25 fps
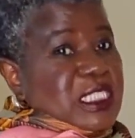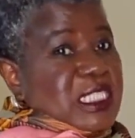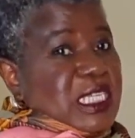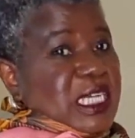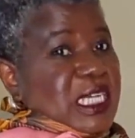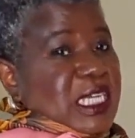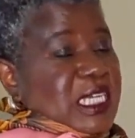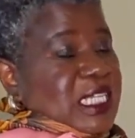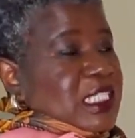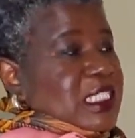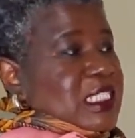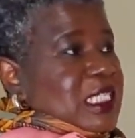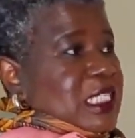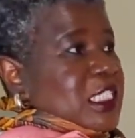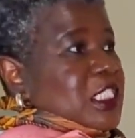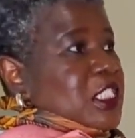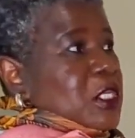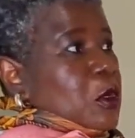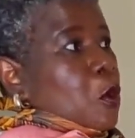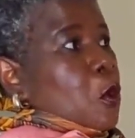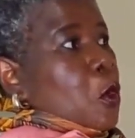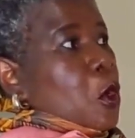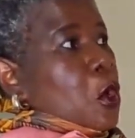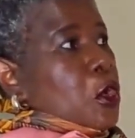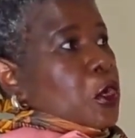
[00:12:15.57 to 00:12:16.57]
it's a
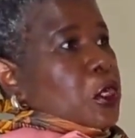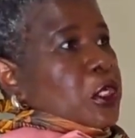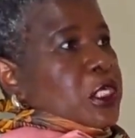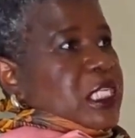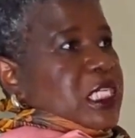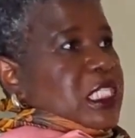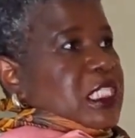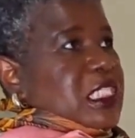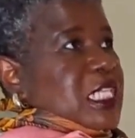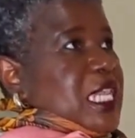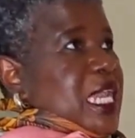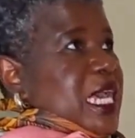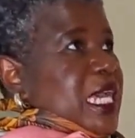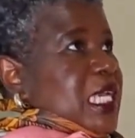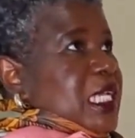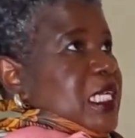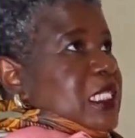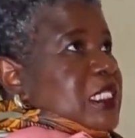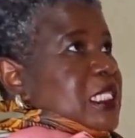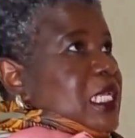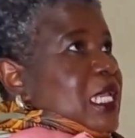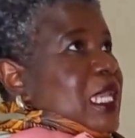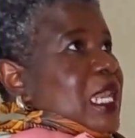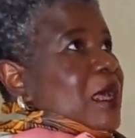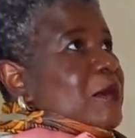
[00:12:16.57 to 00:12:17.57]
word, it's like an
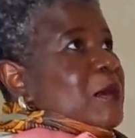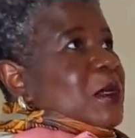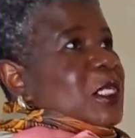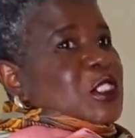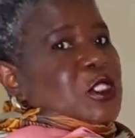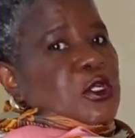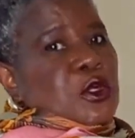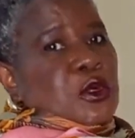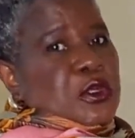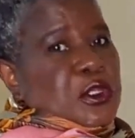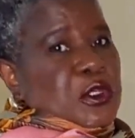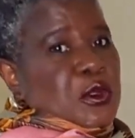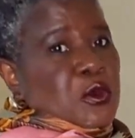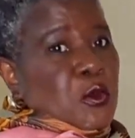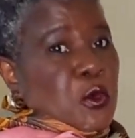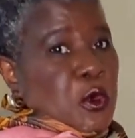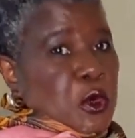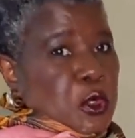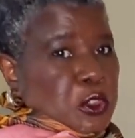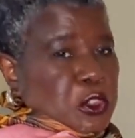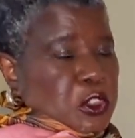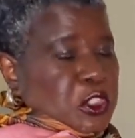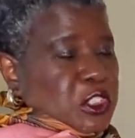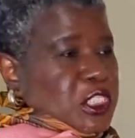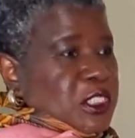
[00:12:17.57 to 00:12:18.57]
exclamatory
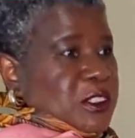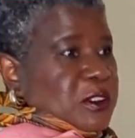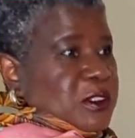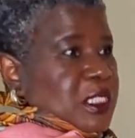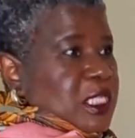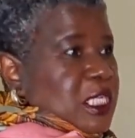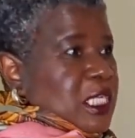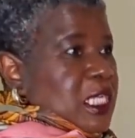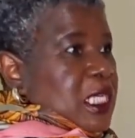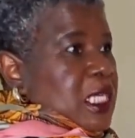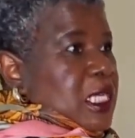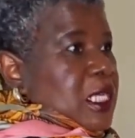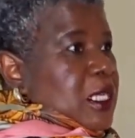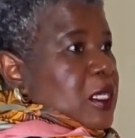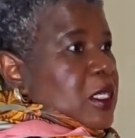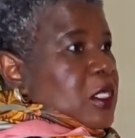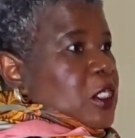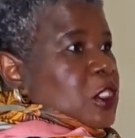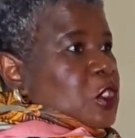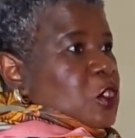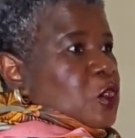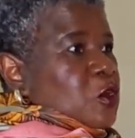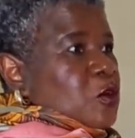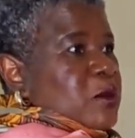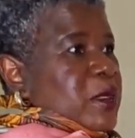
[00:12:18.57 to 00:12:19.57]
word
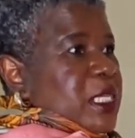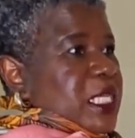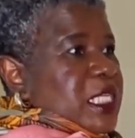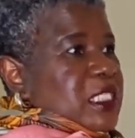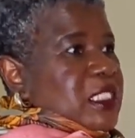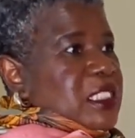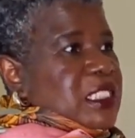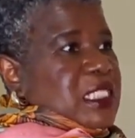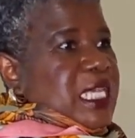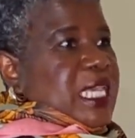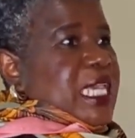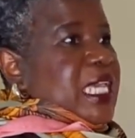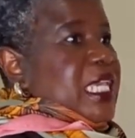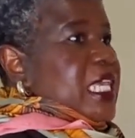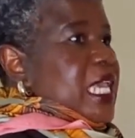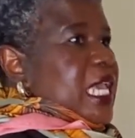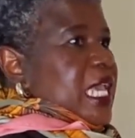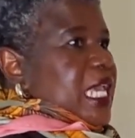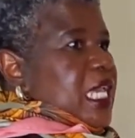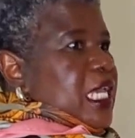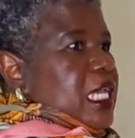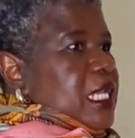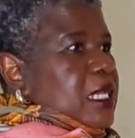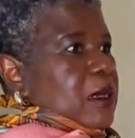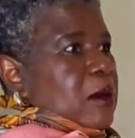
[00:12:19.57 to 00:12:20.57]
to means
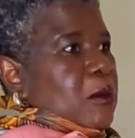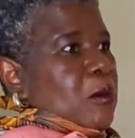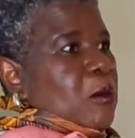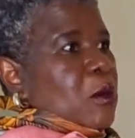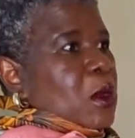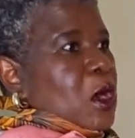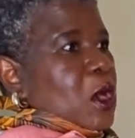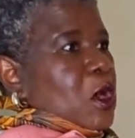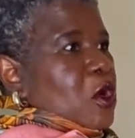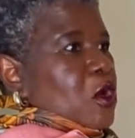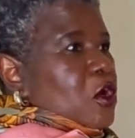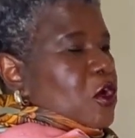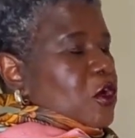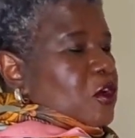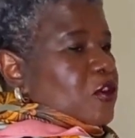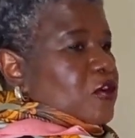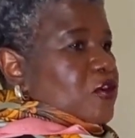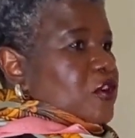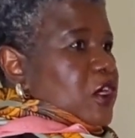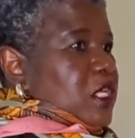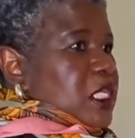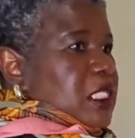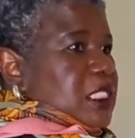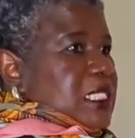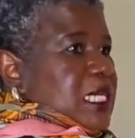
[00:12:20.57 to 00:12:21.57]
again, more.
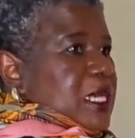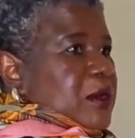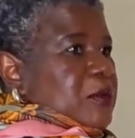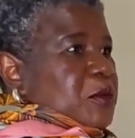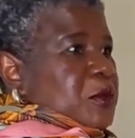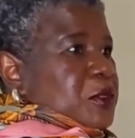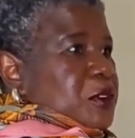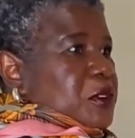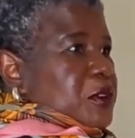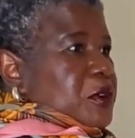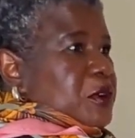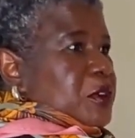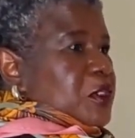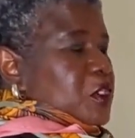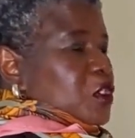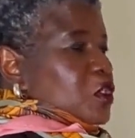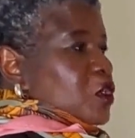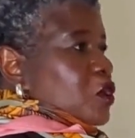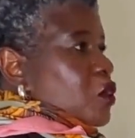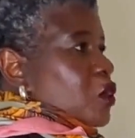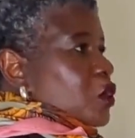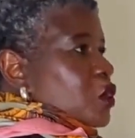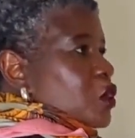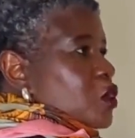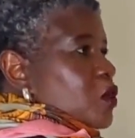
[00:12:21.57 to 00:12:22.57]
For example, you
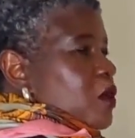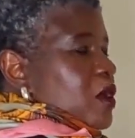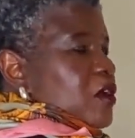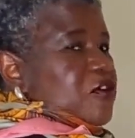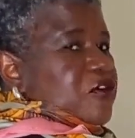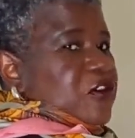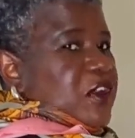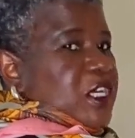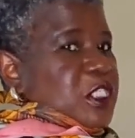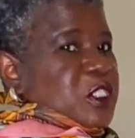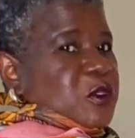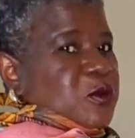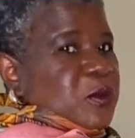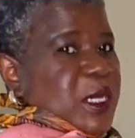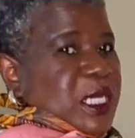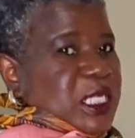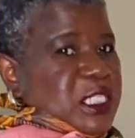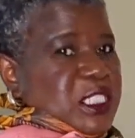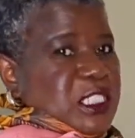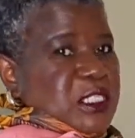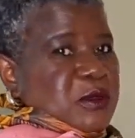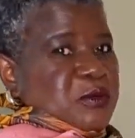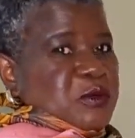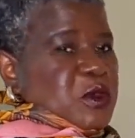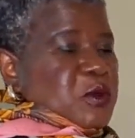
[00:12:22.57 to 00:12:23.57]
go to a French
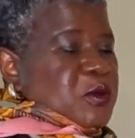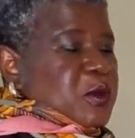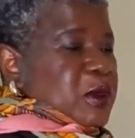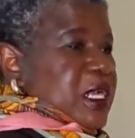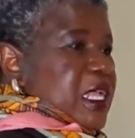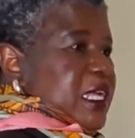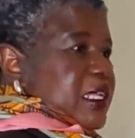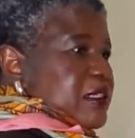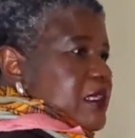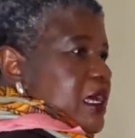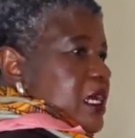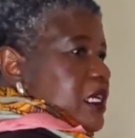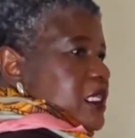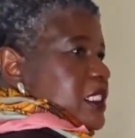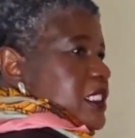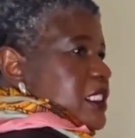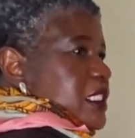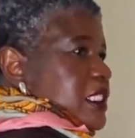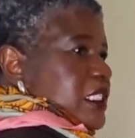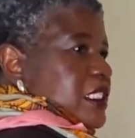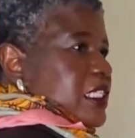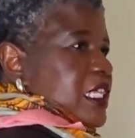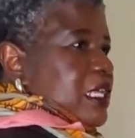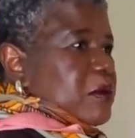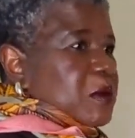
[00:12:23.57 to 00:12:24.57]
party, people are
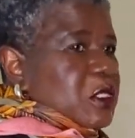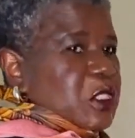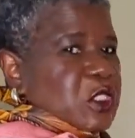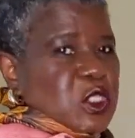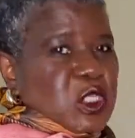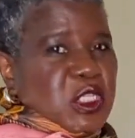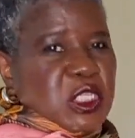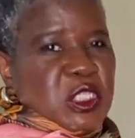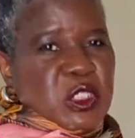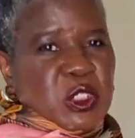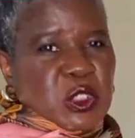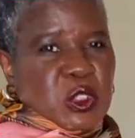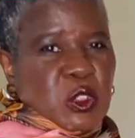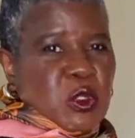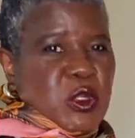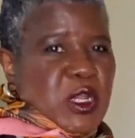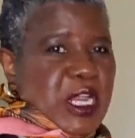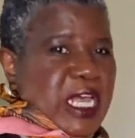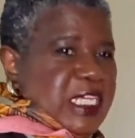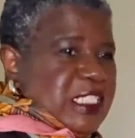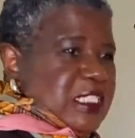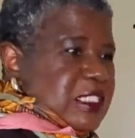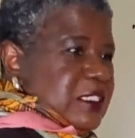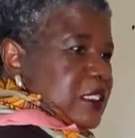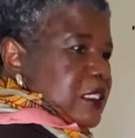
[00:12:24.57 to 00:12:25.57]
dancing, the music is so
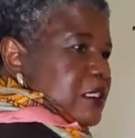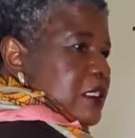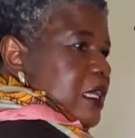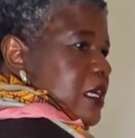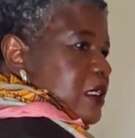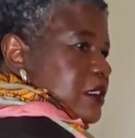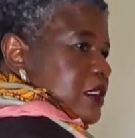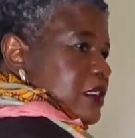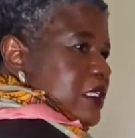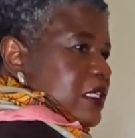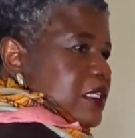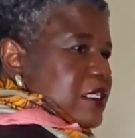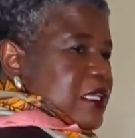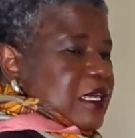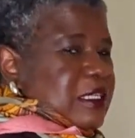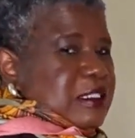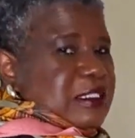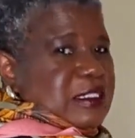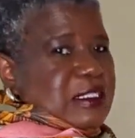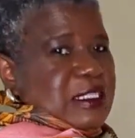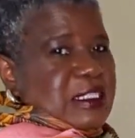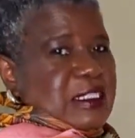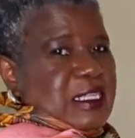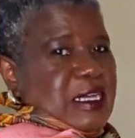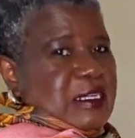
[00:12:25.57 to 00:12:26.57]
nice, they dance.
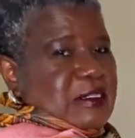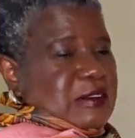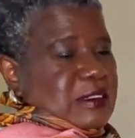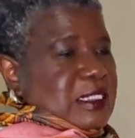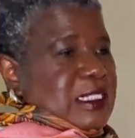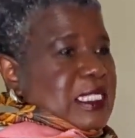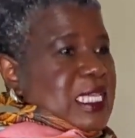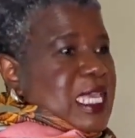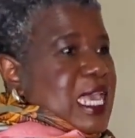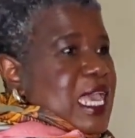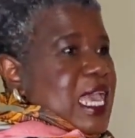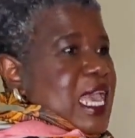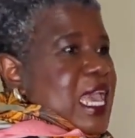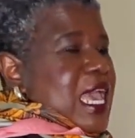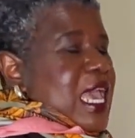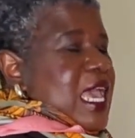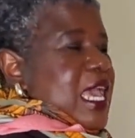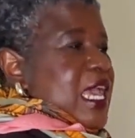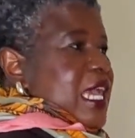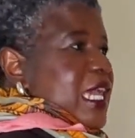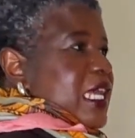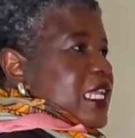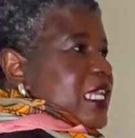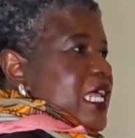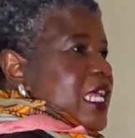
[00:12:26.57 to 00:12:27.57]

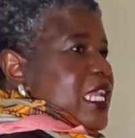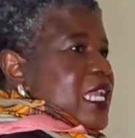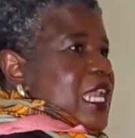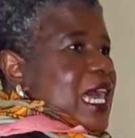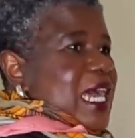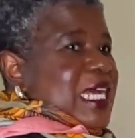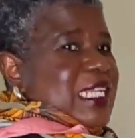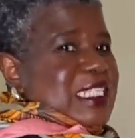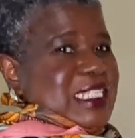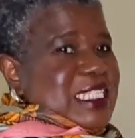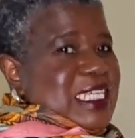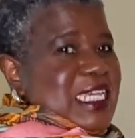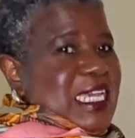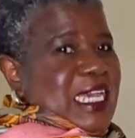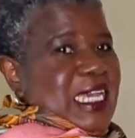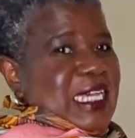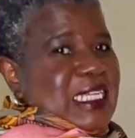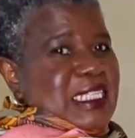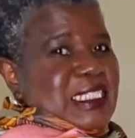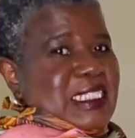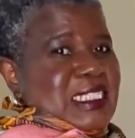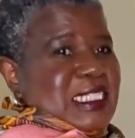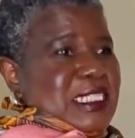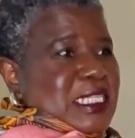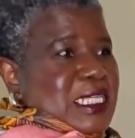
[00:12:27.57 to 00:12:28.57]
And then at the
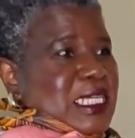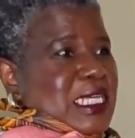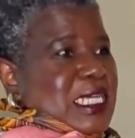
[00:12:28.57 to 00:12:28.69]
end,